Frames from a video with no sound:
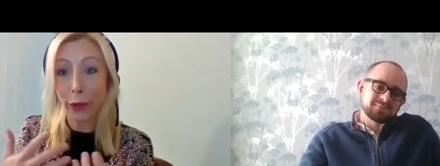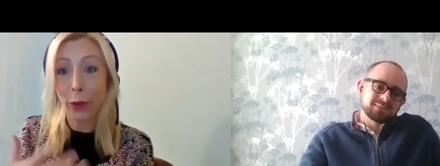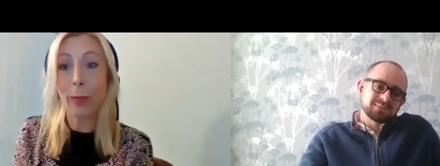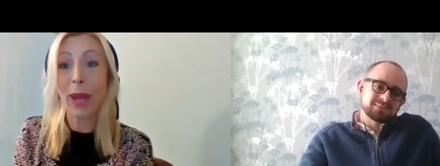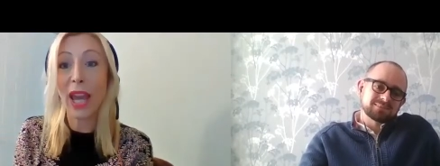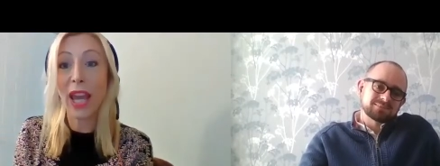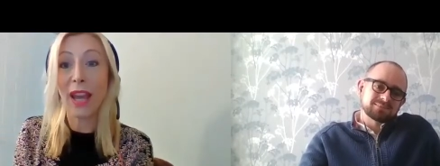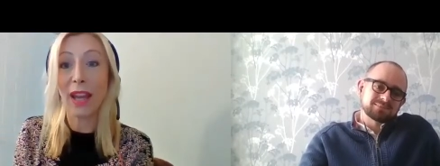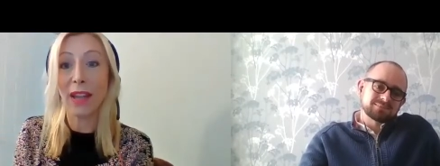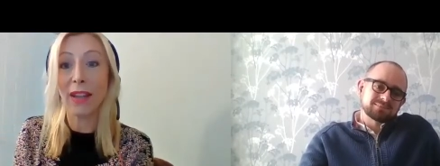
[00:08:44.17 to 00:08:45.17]
Speaker 1: and your
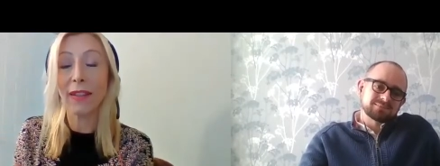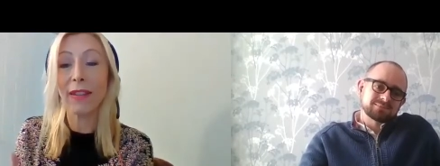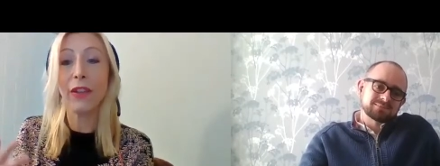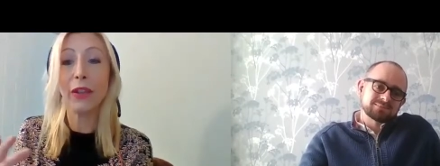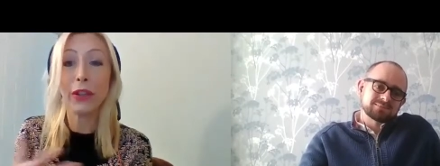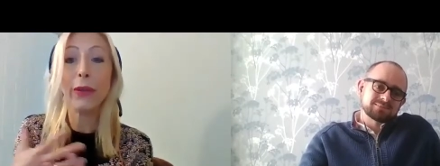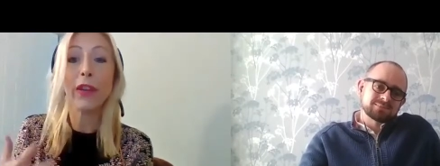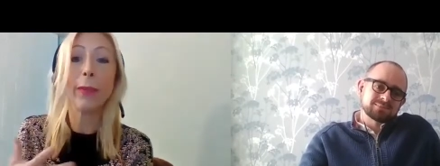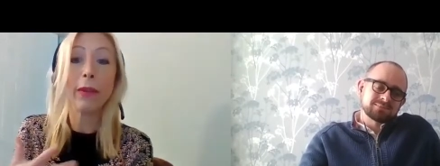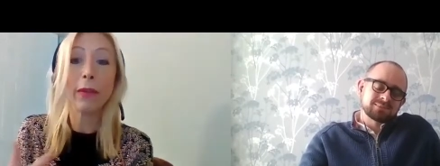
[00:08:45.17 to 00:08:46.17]
peers to do
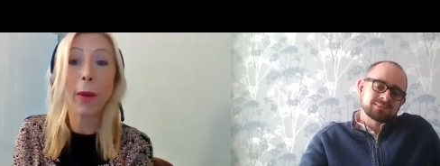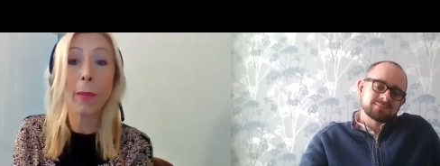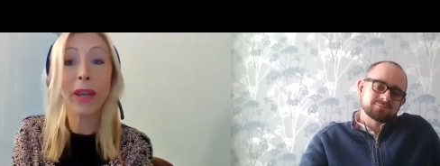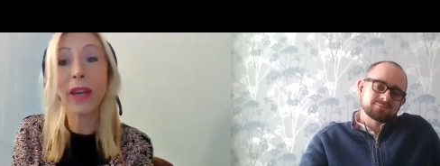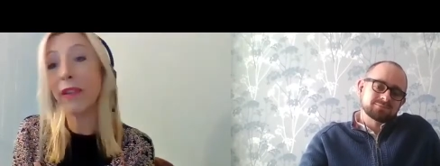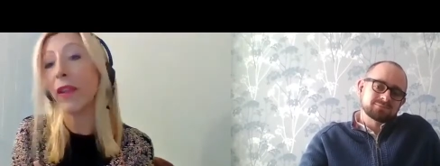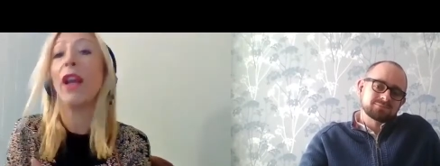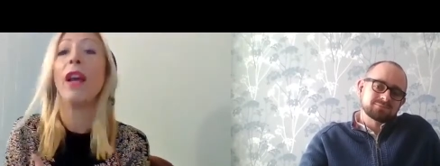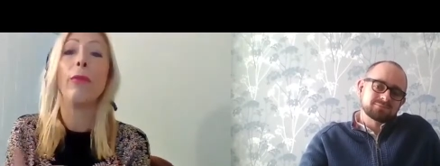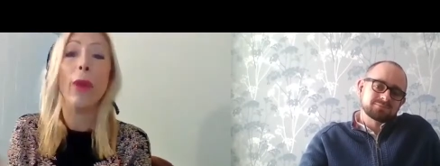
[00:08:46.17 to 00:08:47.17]
something fun yeah. because
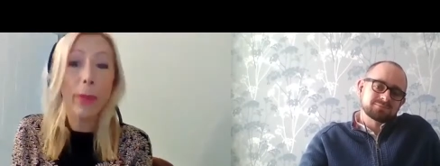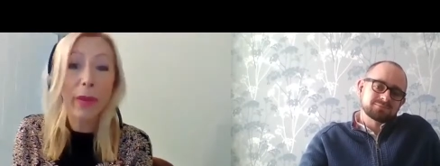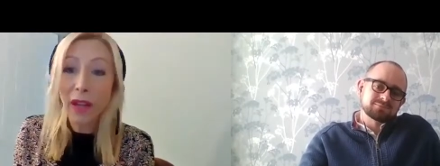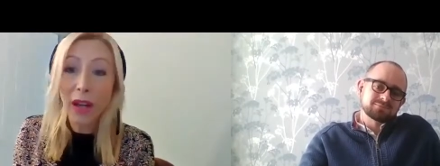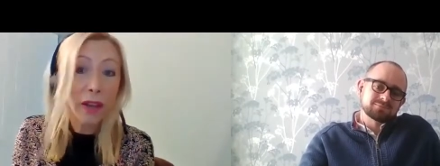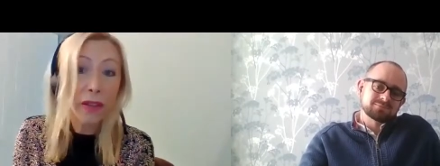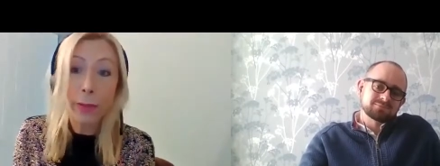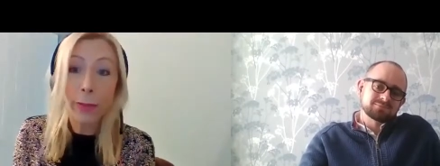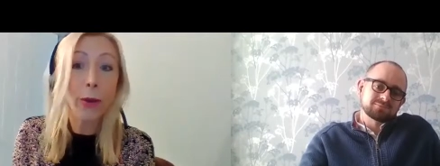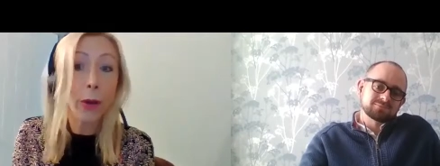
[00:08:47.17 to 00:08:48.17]
when was the last time
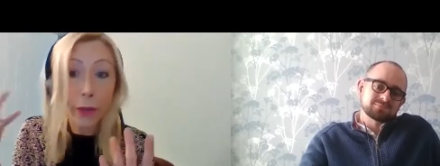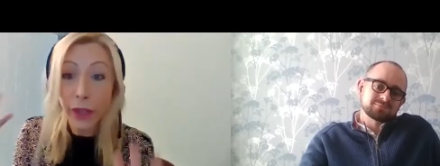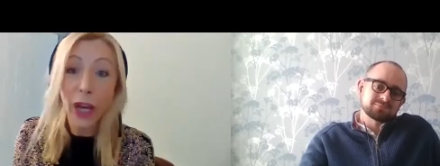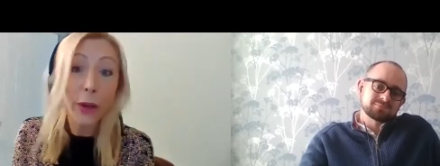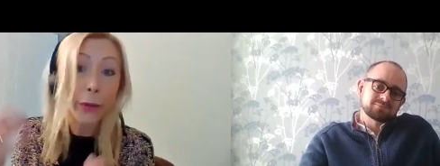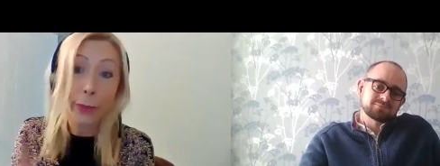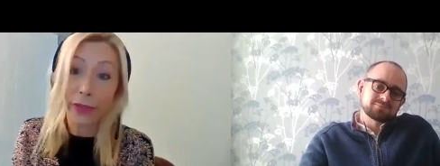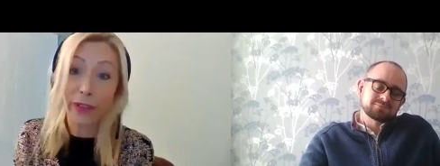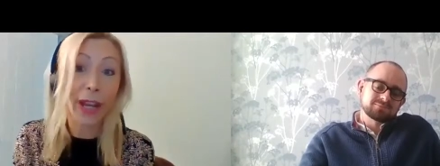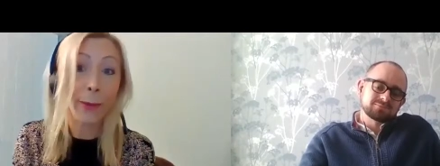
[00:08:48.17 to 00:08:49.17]
you got to go to
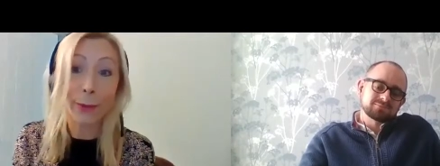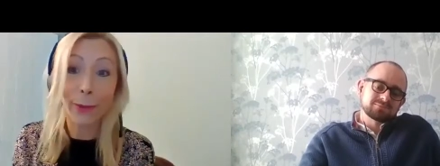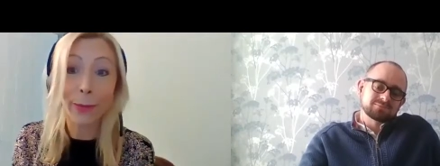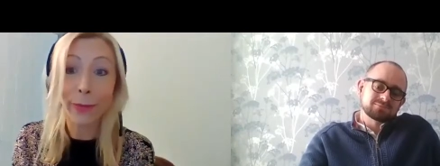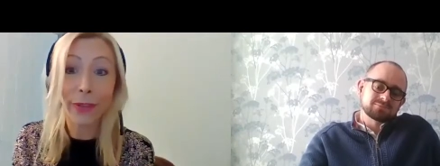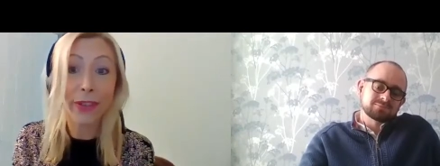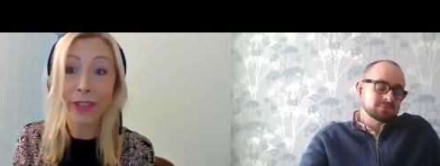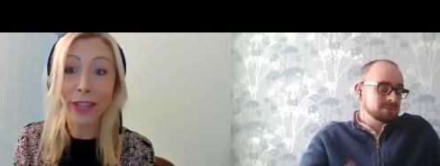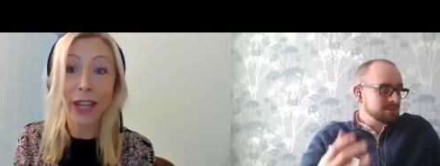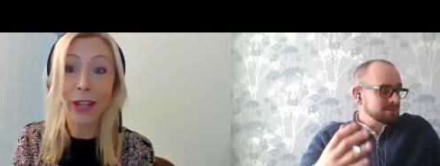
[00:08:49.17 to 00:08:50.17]
escape rooms
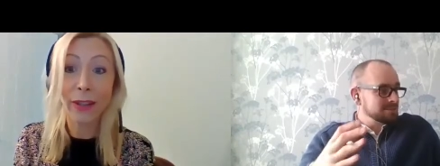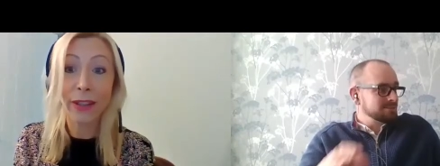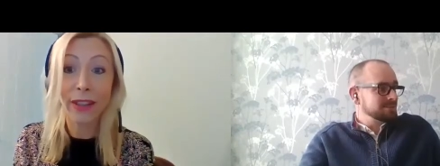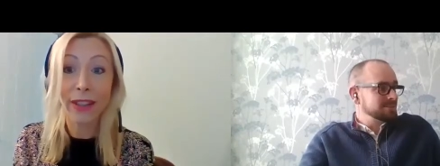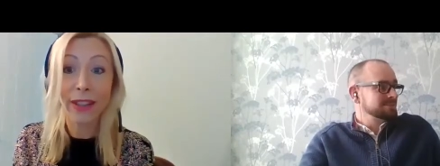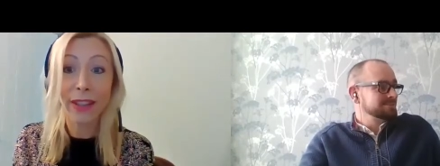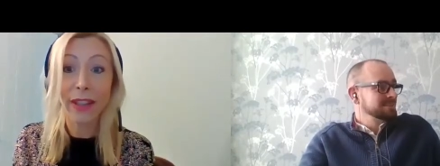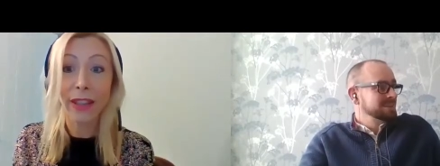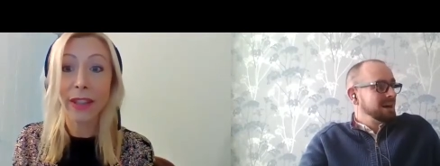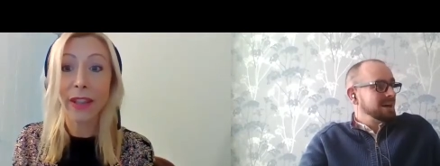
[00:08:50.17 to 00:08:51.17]
you no,
Speaker 2: know definitely
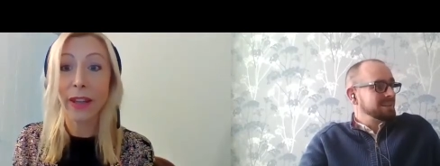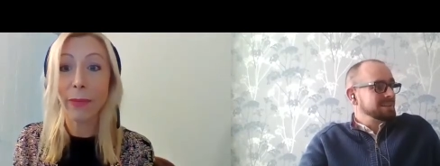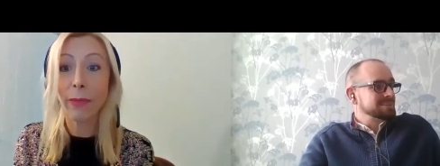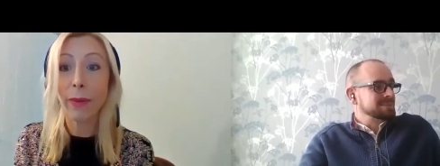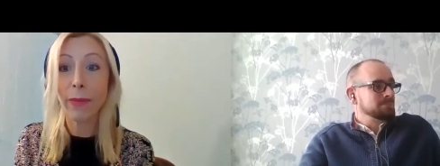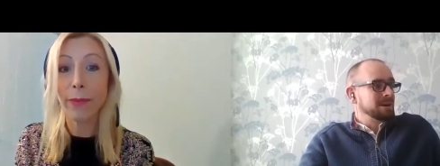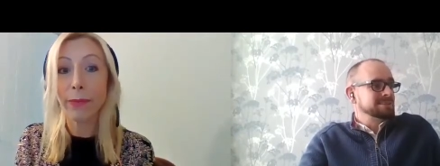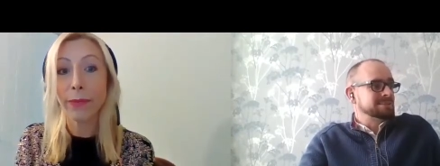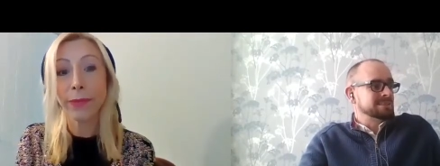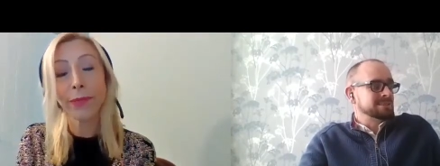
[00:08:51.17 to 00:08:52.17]
i think it's
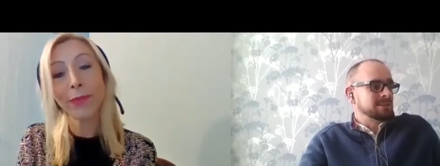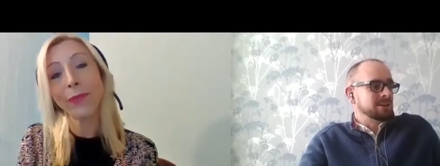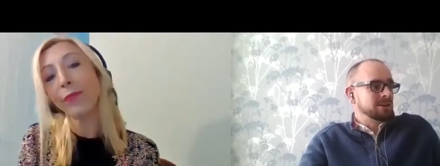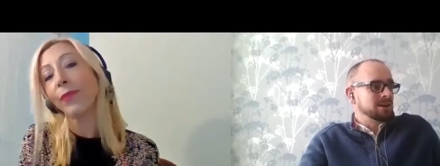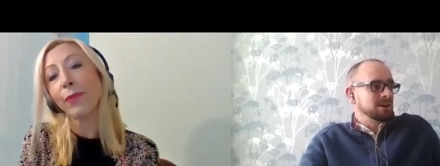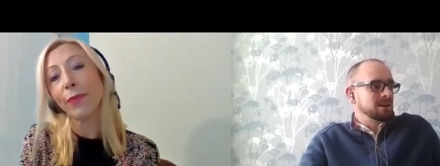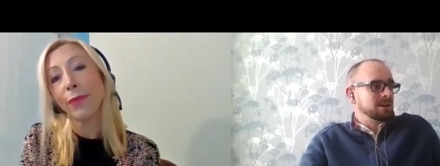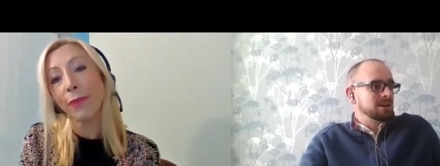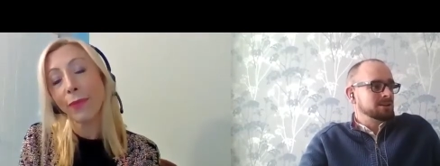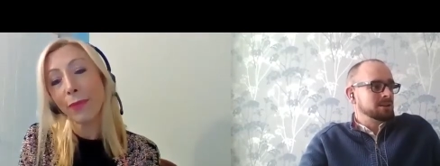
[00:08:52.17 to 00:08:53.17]
amazing that
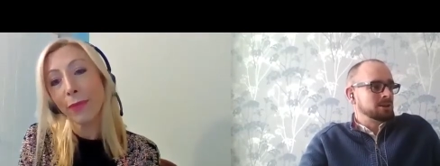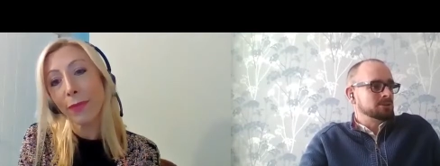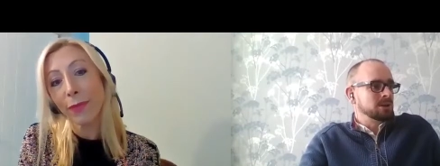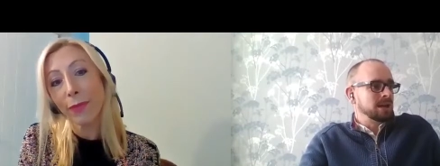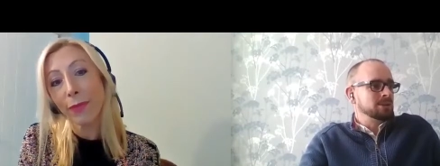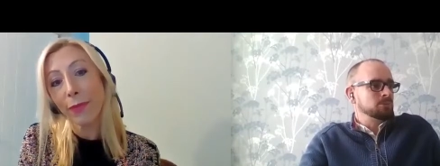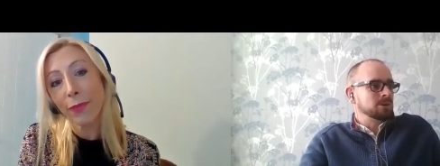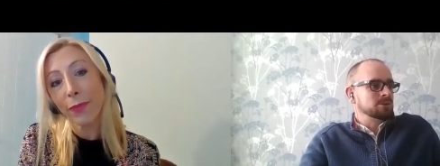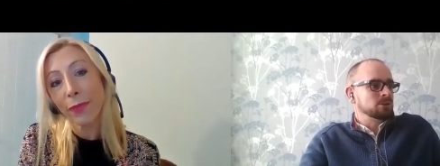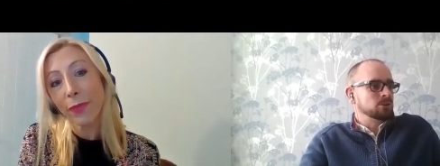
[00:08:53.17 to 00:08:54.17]
you know
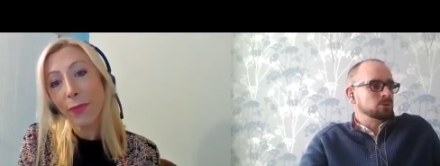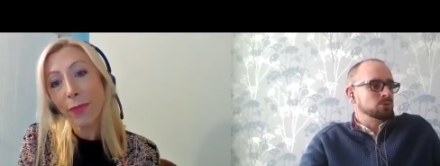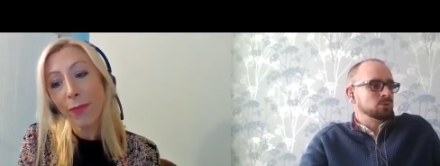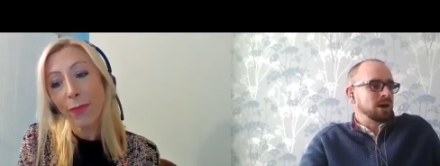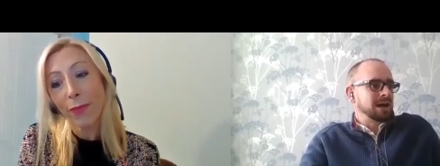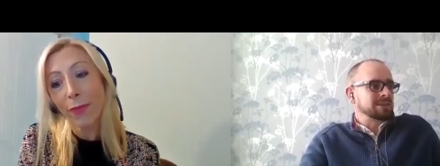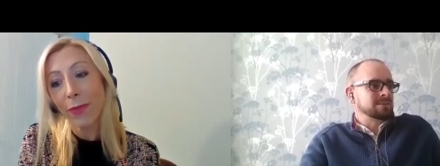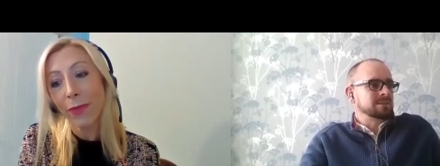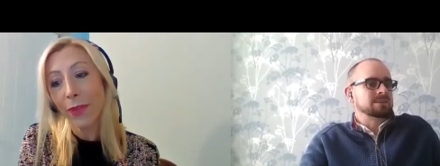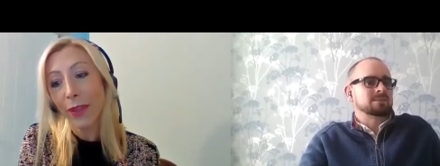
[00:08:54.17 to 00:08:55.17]
anyone who has
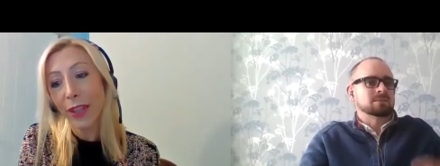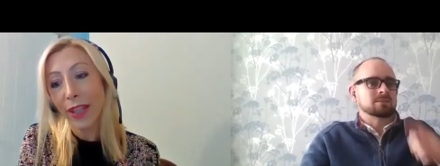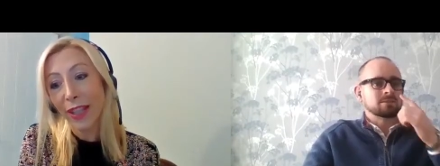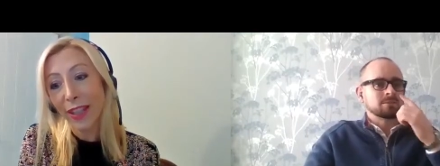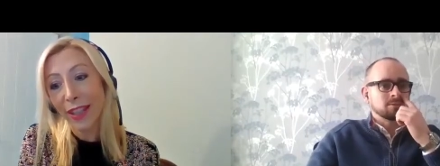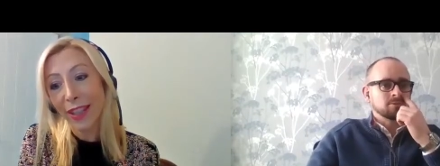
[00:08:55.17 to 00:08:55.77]
listened to the